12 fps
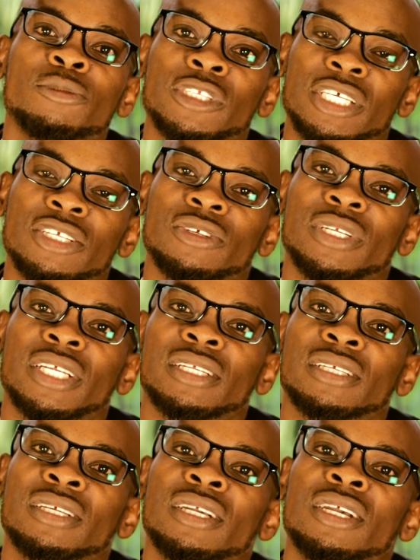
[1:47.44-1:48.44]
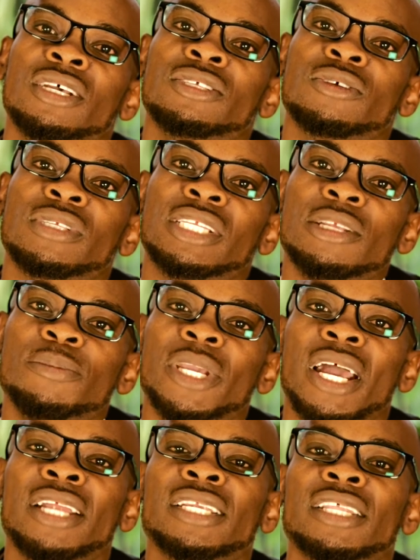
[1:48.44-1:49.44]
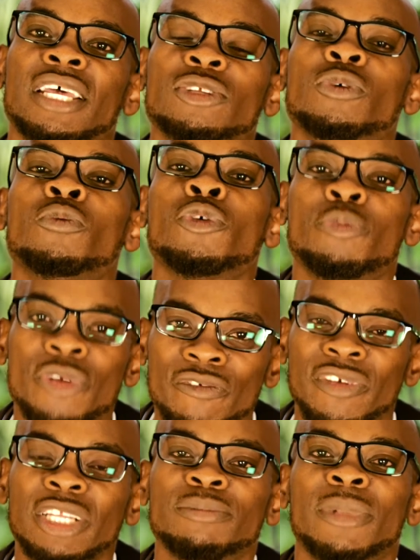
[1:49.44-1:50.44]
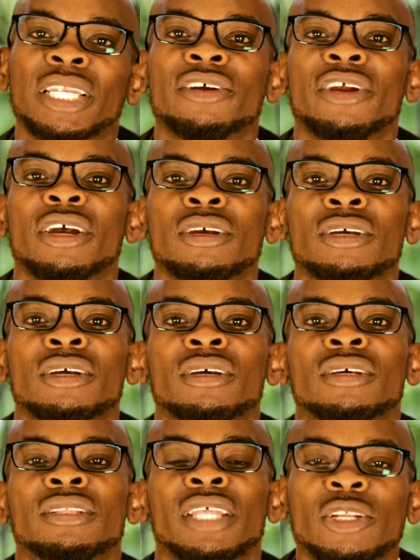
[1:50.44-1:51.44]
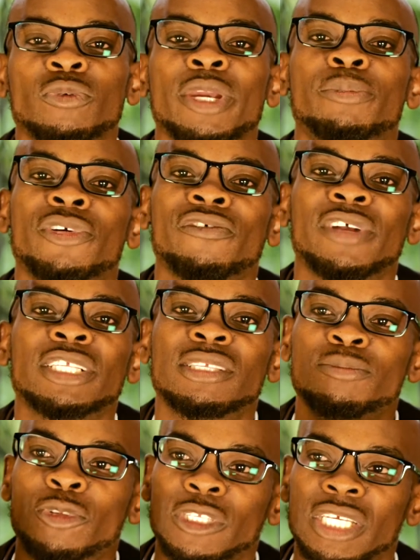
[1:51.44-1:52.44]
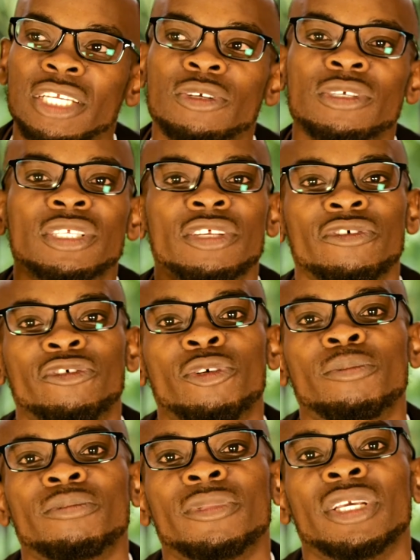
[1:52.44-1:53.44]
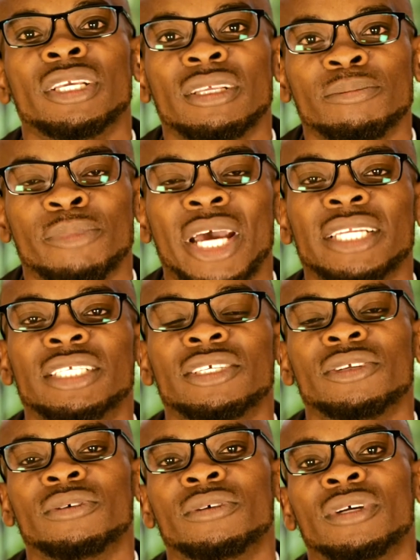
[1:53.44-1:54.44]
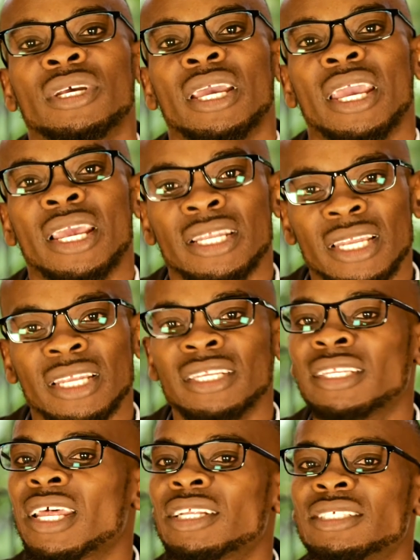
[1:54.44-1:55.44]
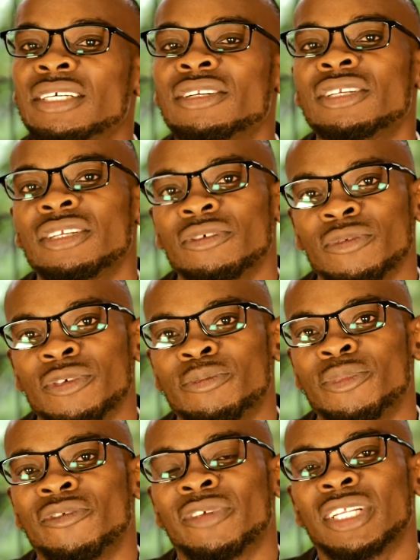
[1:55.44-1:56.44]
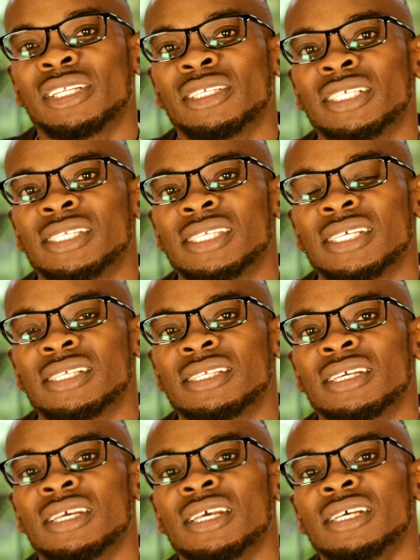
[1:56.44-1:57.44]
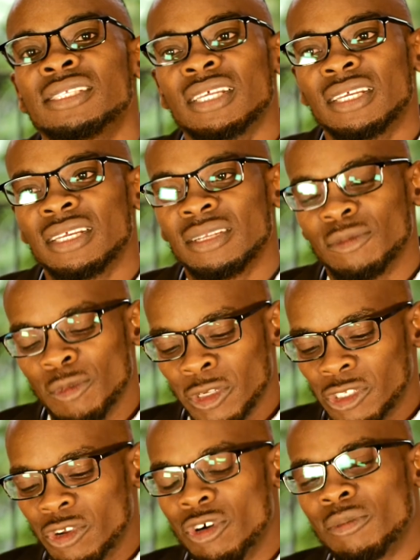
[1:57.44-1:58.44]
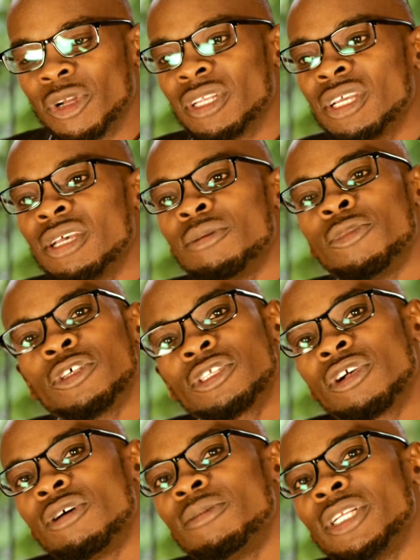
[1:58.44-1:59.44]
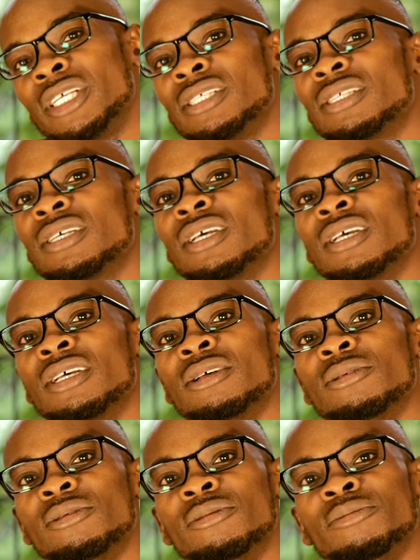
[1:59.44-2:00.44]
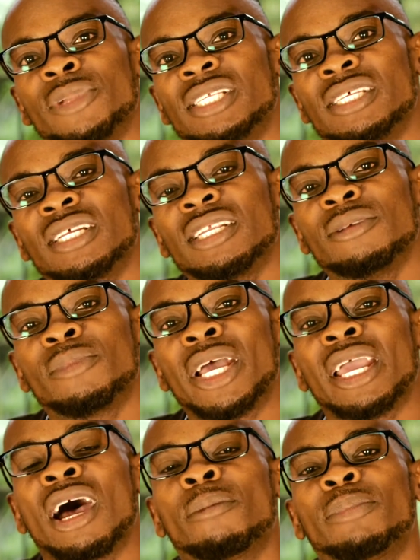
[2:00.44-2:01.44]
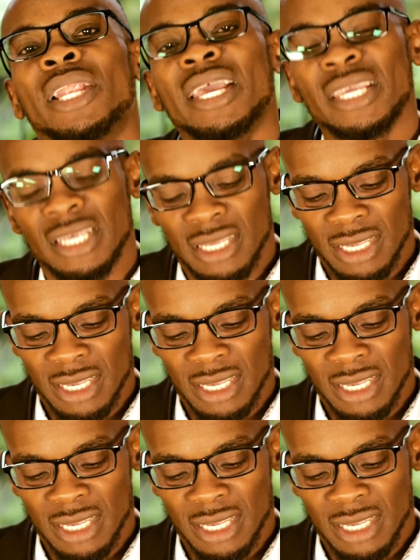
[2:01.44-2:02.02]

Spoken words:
mosquito net. So sleeping under that will prevent malaria. That way it prevents mosquitoes from biting you. And then in that turn, will prevent the disease. Second, most common is basically by applying